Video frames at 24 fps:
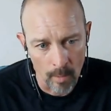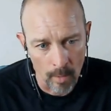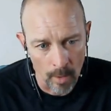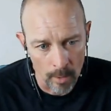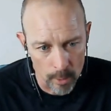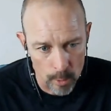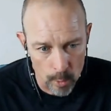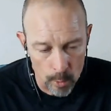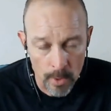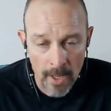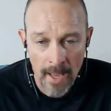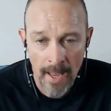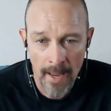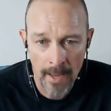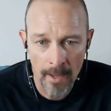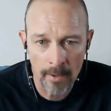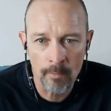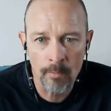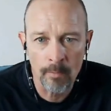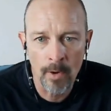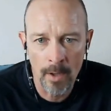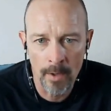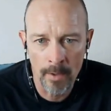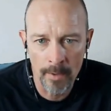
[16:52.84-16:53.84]
you
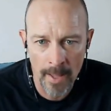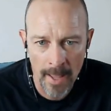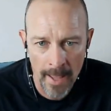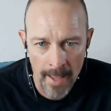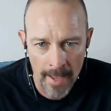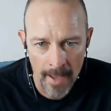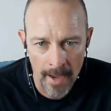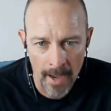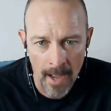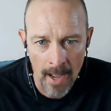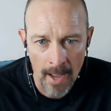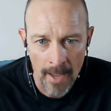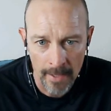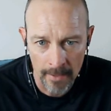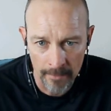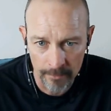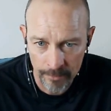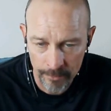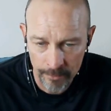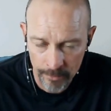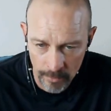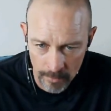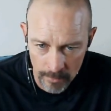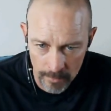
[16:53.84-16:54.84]
can run AI
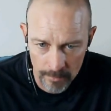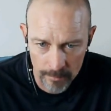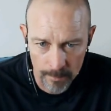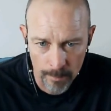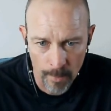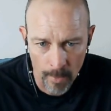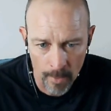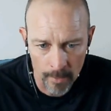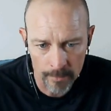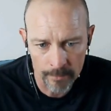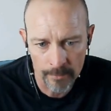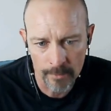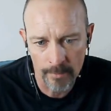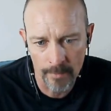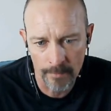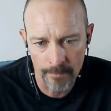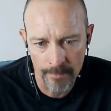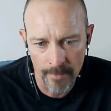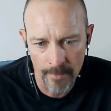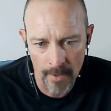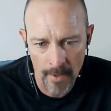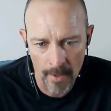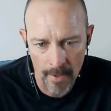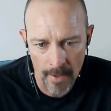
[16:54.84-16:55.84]
in certain parts
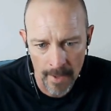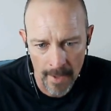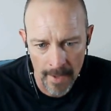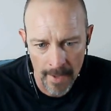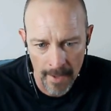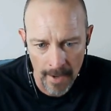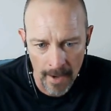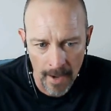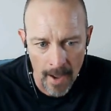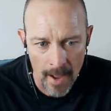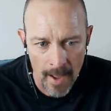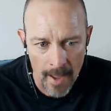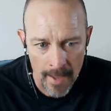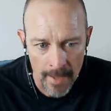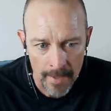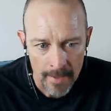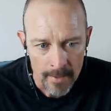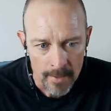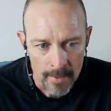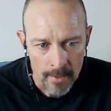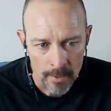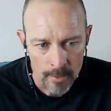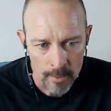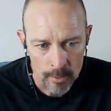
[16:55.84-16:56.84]
of AI.
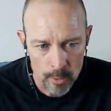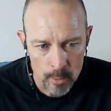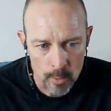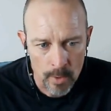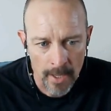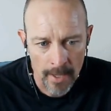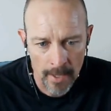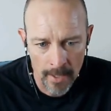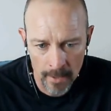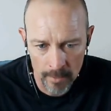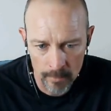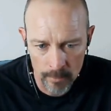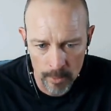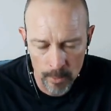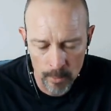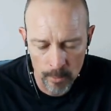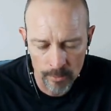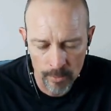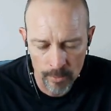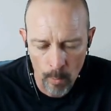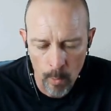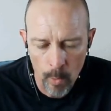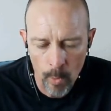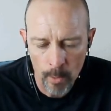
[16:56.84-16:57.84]
You can
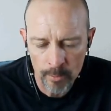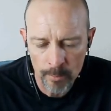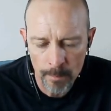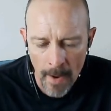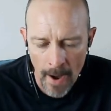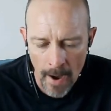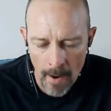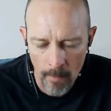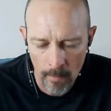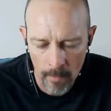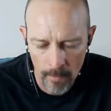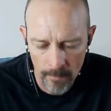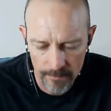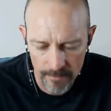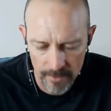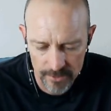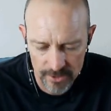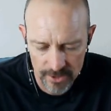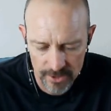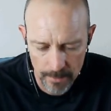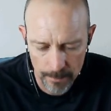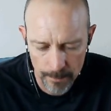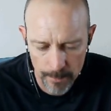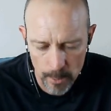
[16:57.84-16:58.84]
use the horsepower of the
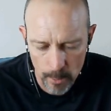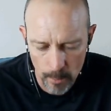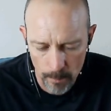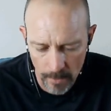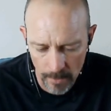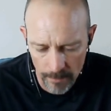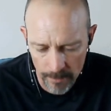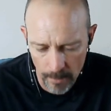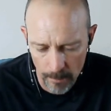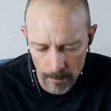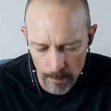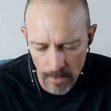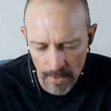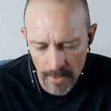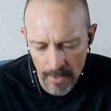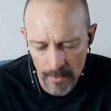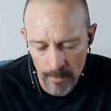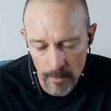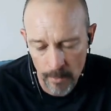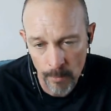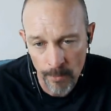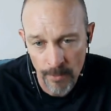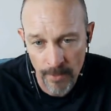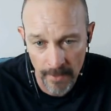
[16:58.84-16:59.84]
GPU, but the
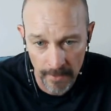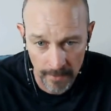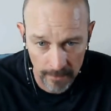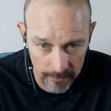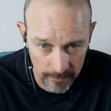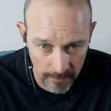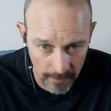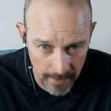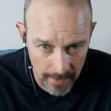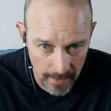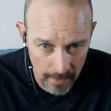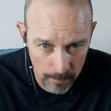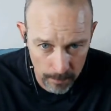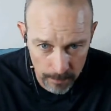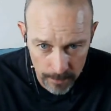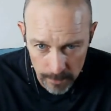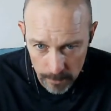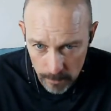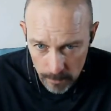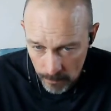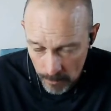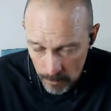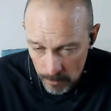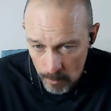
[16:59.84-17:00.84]
brand new thing is the
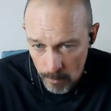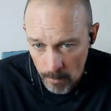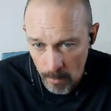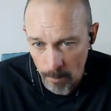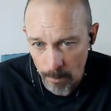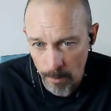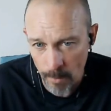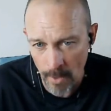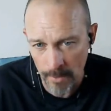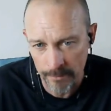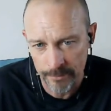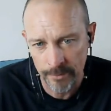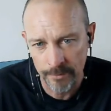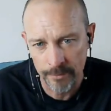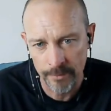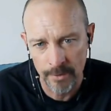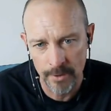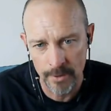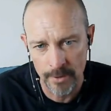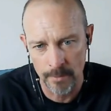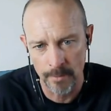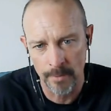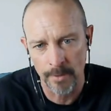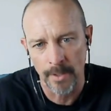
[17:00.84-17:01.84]
NPU, the neural
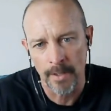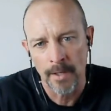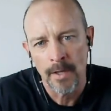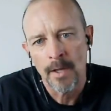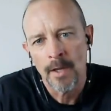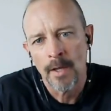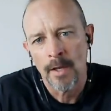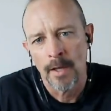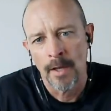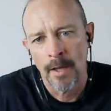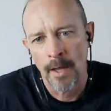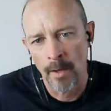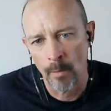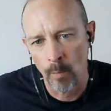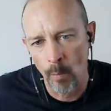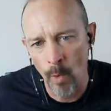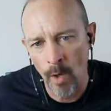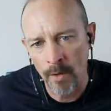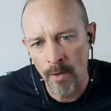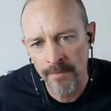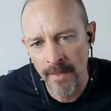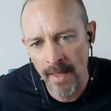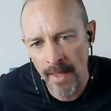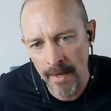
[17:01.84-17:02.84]
processing unit. And
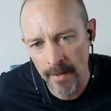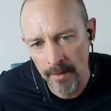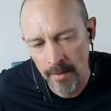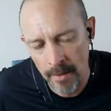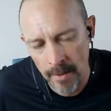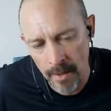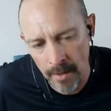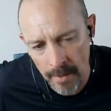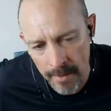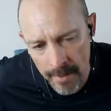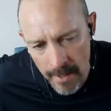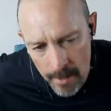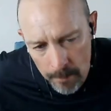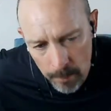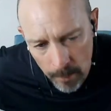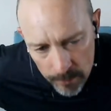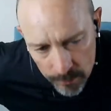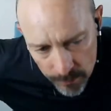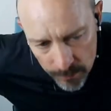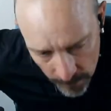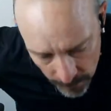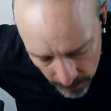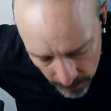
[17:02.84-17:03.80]
what that enables for